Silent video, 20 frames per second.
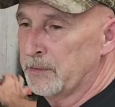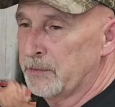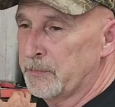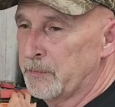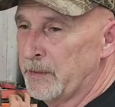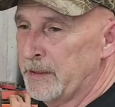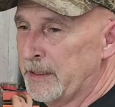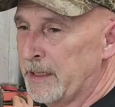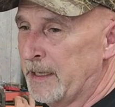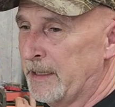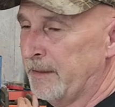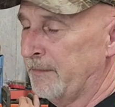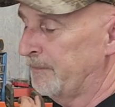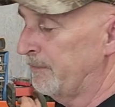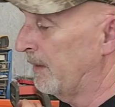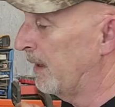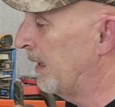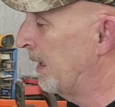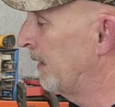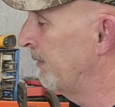and the
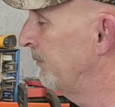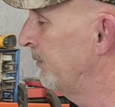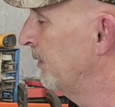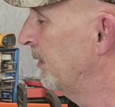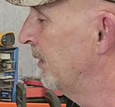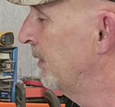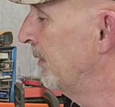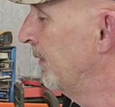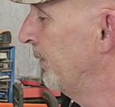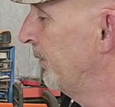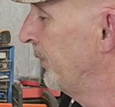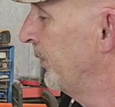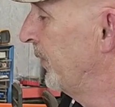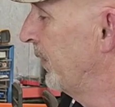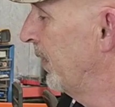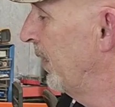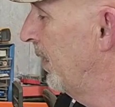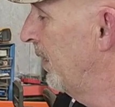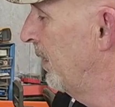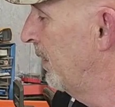395
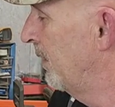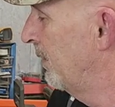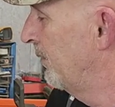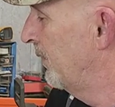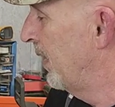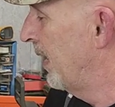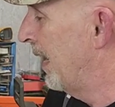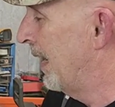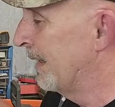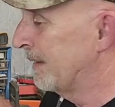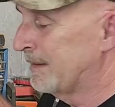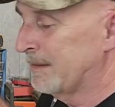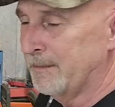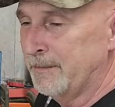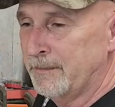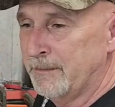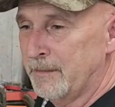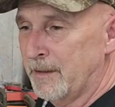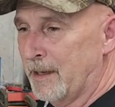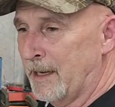um, I
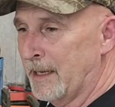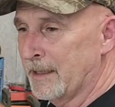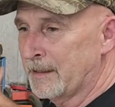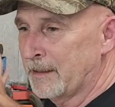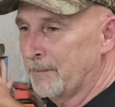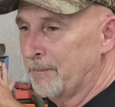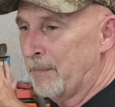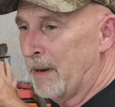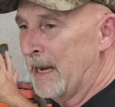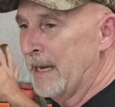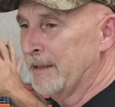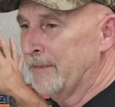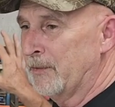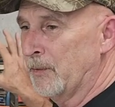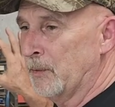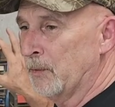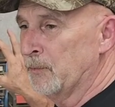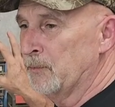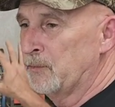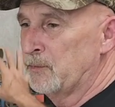can I can buy
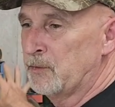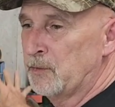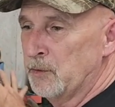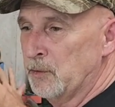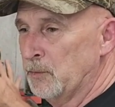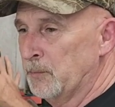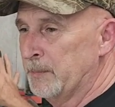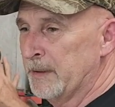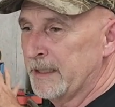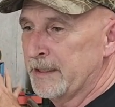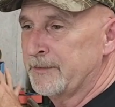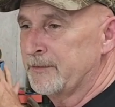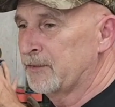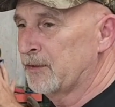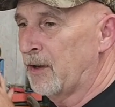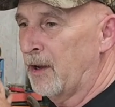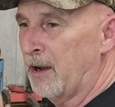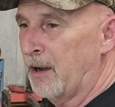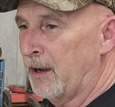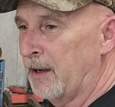those two big
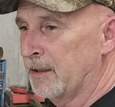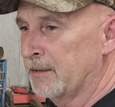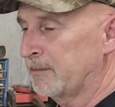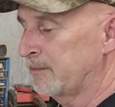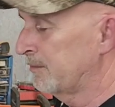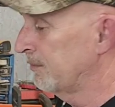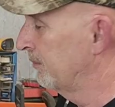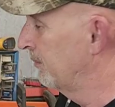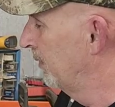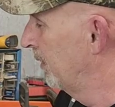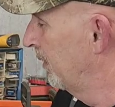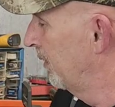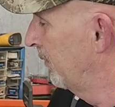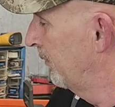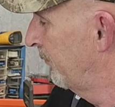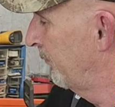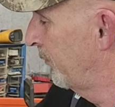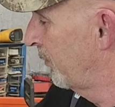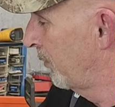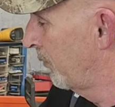saws
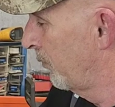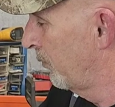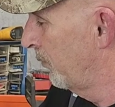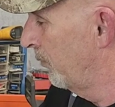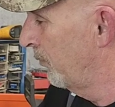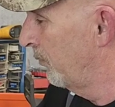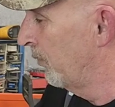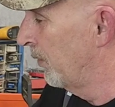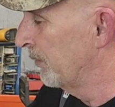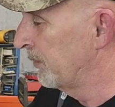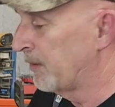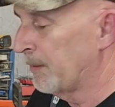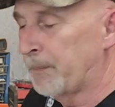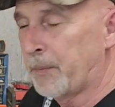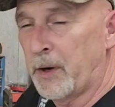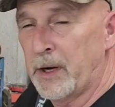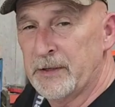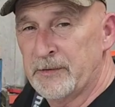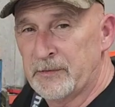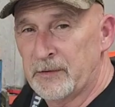for what the
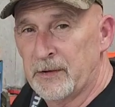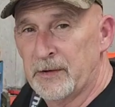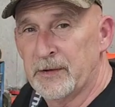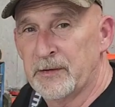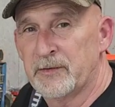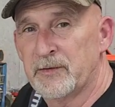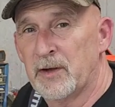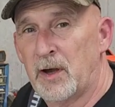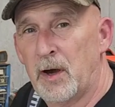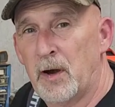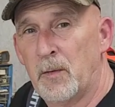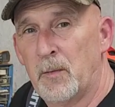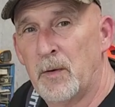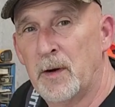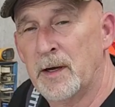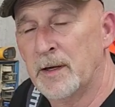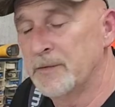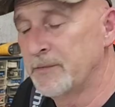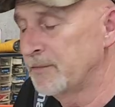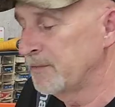price of this saw
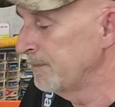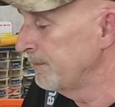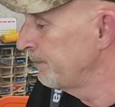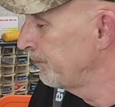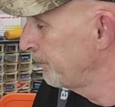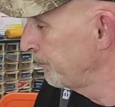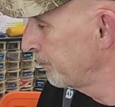was.